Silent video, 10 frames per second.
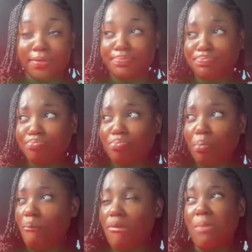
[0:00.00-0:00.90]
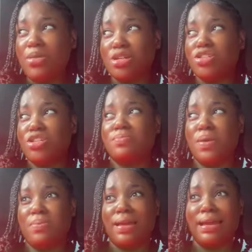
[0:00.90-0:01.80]
that, you know. I
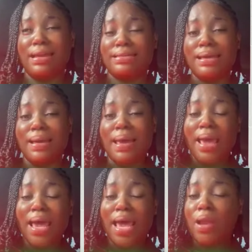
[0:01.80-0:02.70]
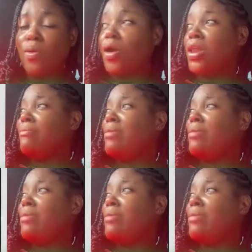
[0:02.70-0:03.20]
don't trust people like that. Anyway,